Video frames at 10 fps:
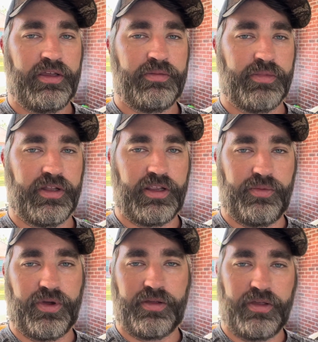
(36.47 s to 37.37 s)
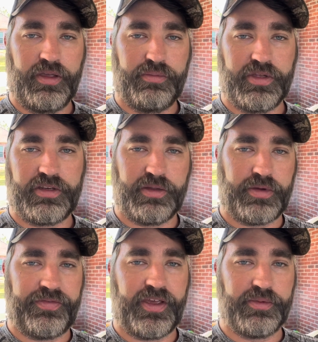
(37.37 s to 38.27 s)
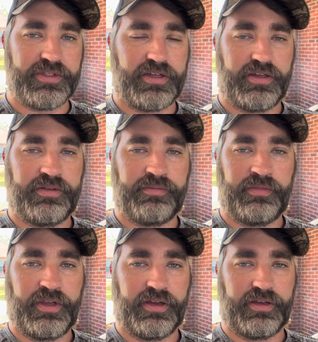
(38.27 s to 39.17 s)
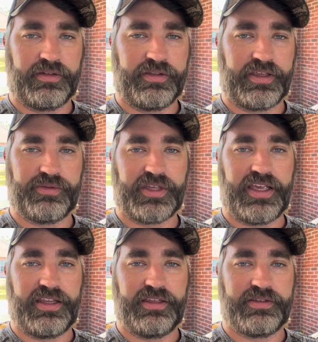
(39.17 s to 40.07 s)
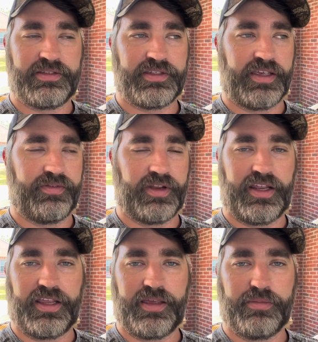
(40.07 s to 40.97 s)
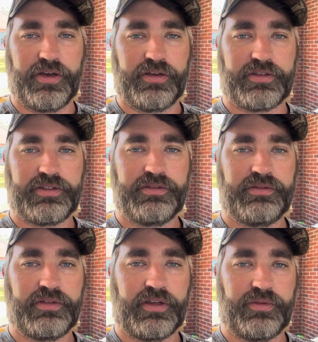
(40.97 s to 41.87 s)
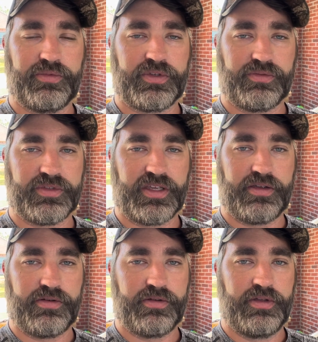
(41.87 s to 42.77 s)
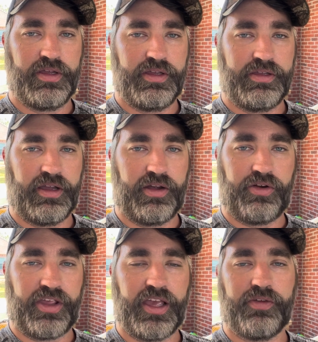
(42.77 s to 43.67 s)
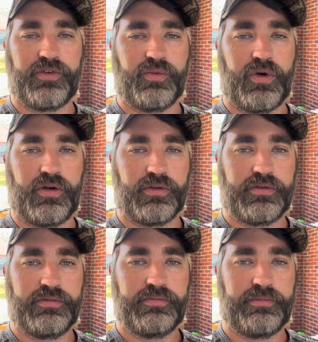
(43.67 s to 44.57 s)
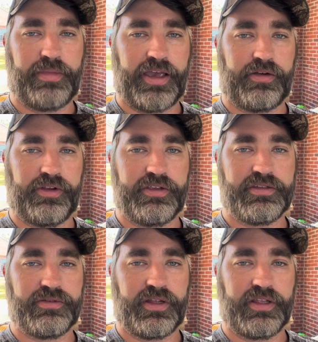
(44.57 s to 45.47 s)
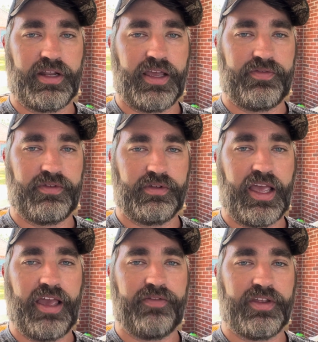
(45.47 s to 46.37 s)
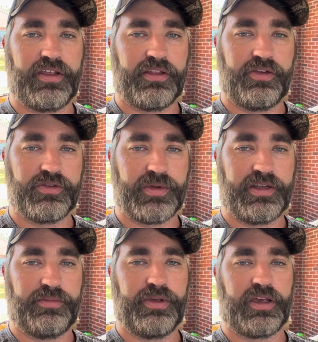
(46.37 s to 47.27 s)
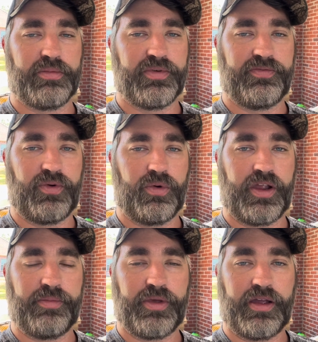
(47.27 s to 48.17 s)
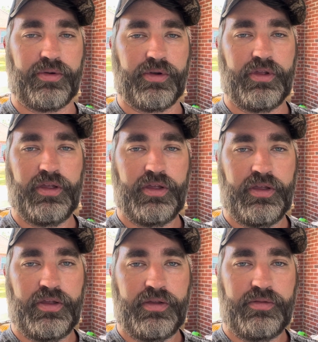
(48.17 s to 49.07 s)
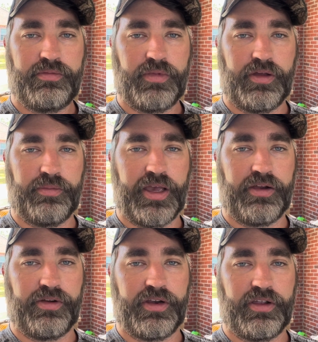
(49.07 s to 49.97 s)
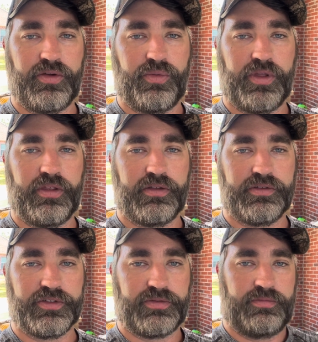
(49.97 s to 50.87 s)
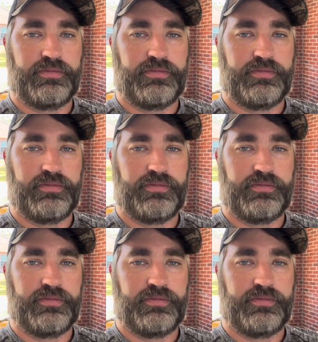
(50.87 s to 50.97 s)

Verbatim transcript: But anyway, picked it up off Amazon. Uh, I think it was 87, 88 bucks. Um, was on sale. I already have DeWalt batteries, so I didn't have to have any of those. But I did pick up a four amp hour uh, battery to go with it. And just,